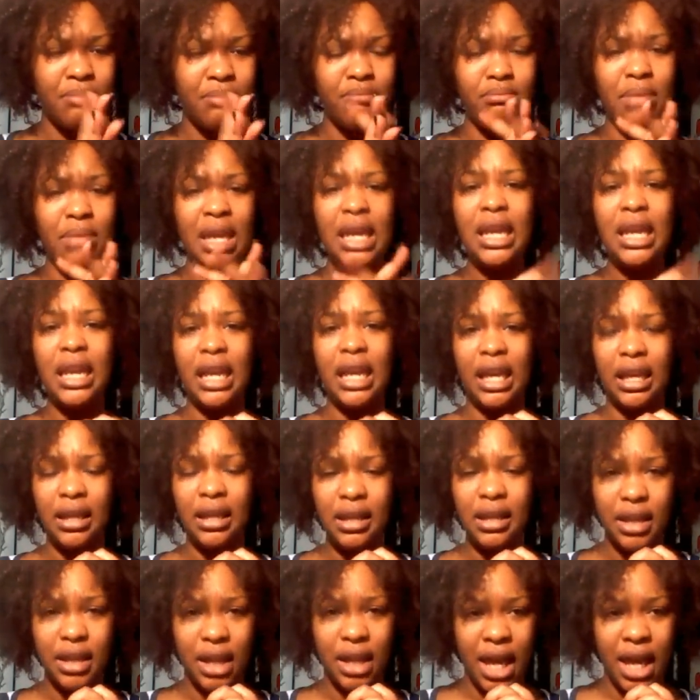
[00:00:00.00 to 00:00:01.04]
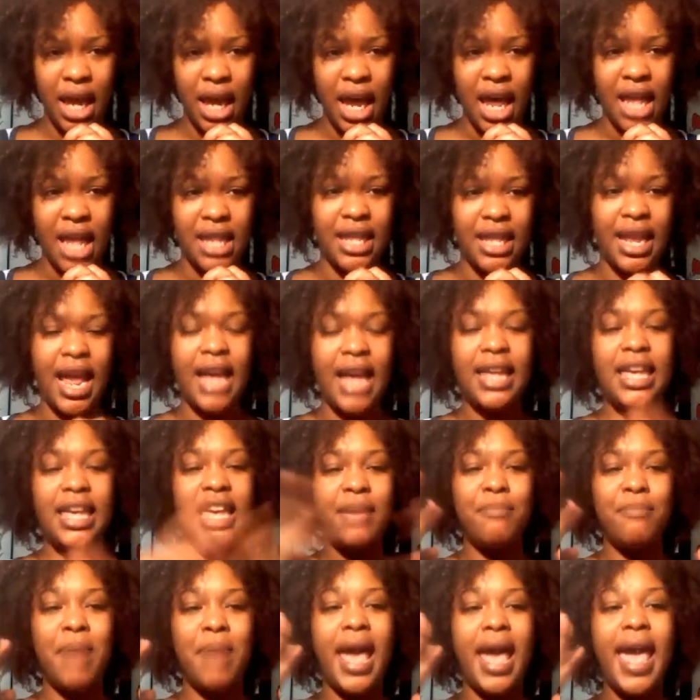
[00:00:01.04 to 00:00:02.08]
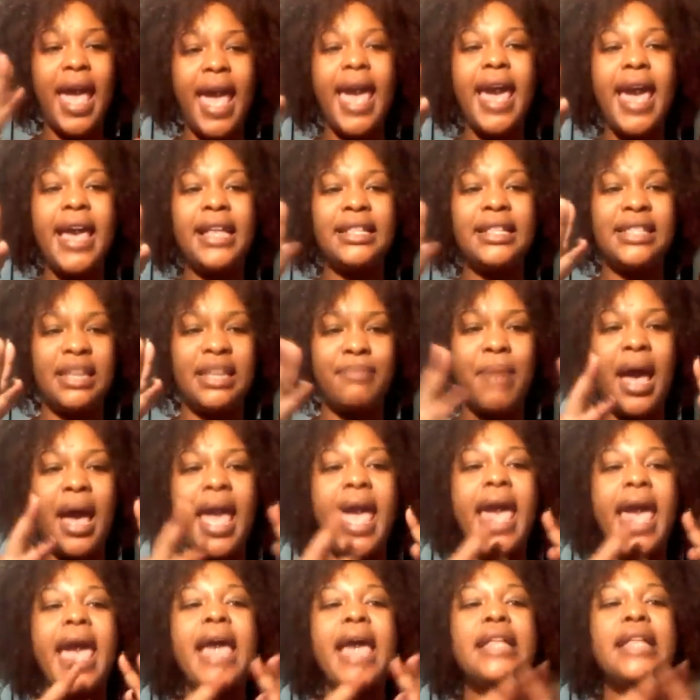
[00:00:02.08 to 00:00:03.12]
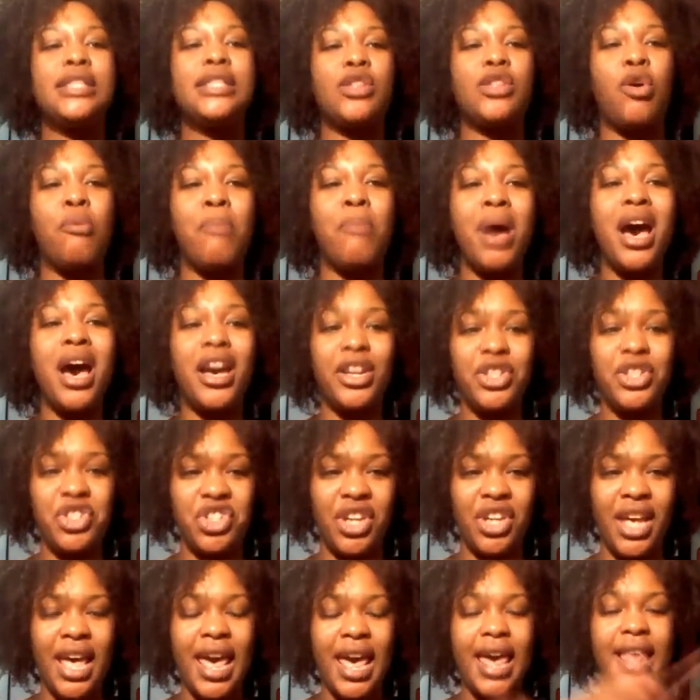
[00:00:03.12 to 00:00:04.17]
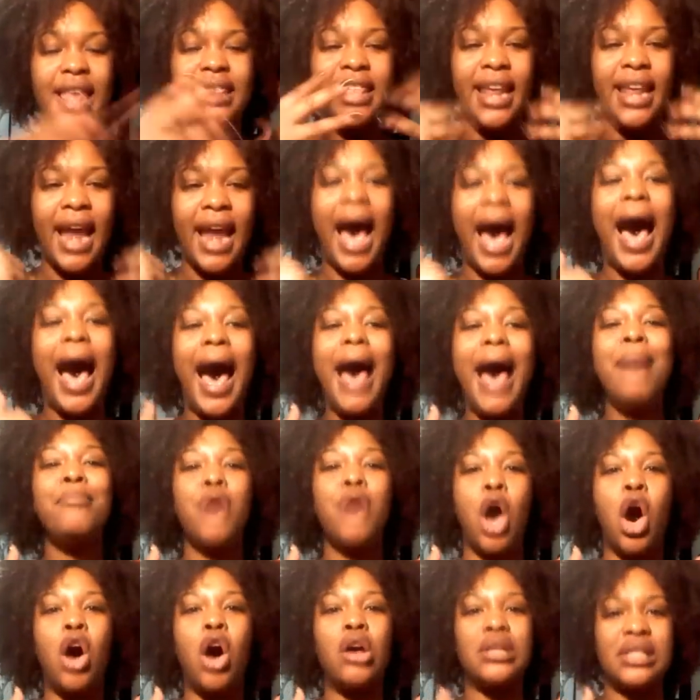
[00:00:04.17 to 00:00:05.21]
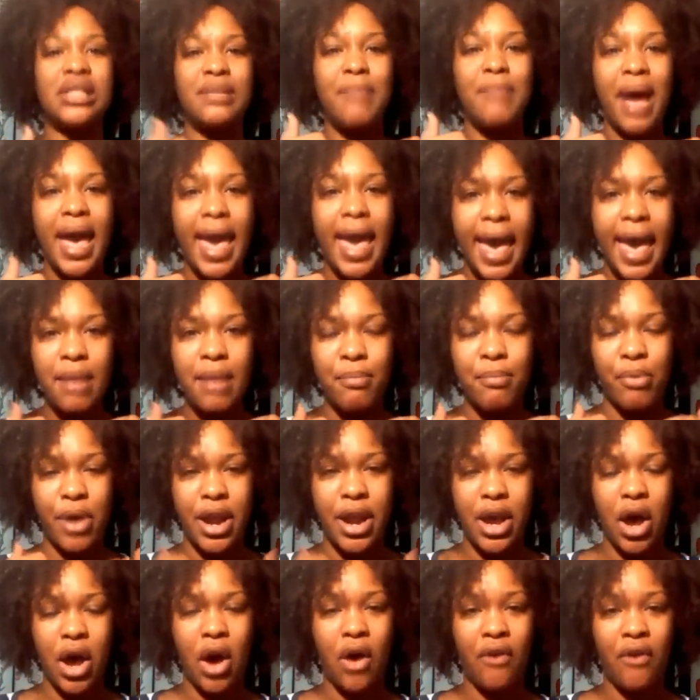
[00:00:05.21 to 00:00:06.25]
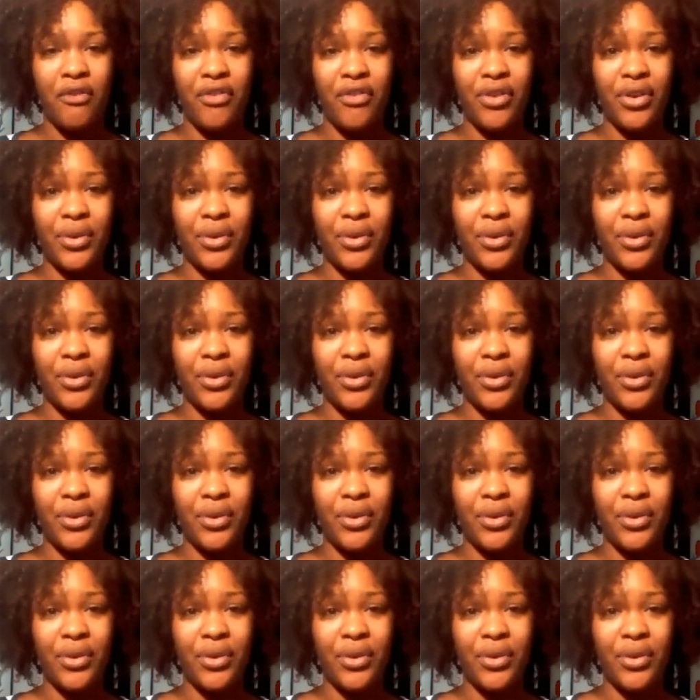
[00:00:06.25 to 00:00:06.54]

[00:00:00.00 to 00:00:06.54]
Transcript: Meaning that I keep my hands in my head so much that I'm causing my hair to break off.